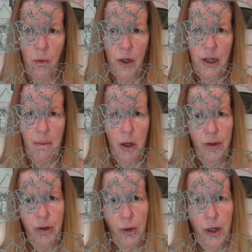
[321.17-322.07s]
which I'm
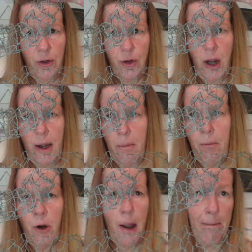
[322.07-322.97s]
also going to try to
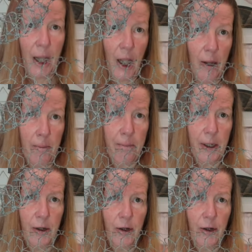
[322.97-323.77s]
prop up